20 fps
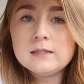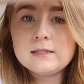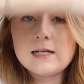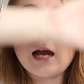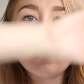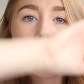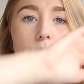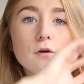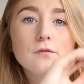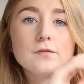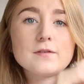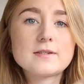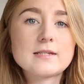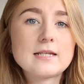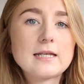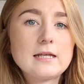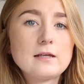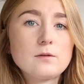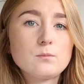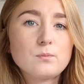Now,
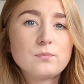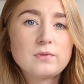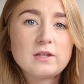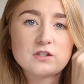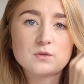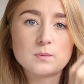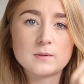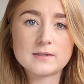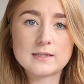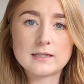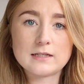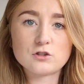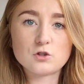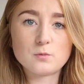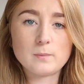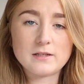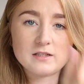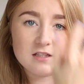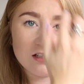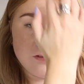obviously, this one's a
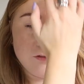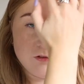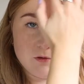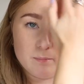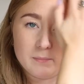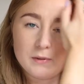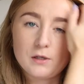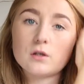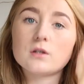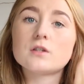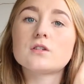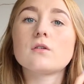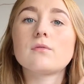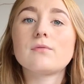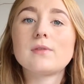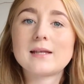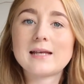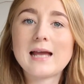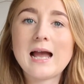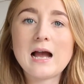little bit different because
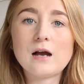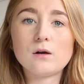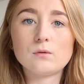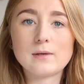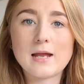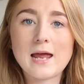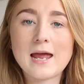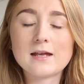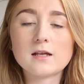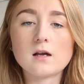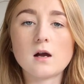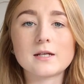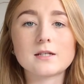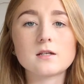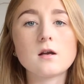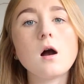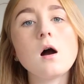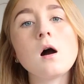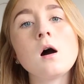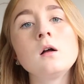of the cowl neck. I
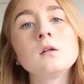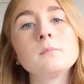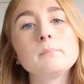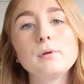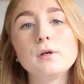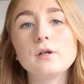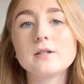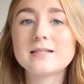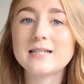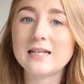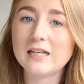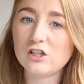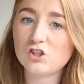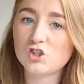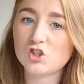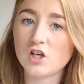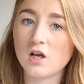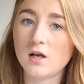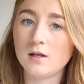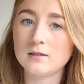can't put a
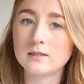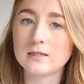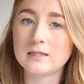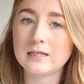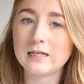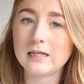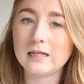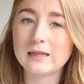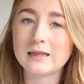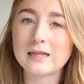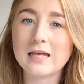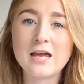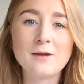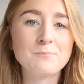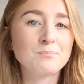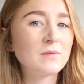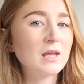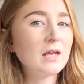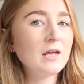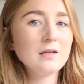t-shirt underneath it.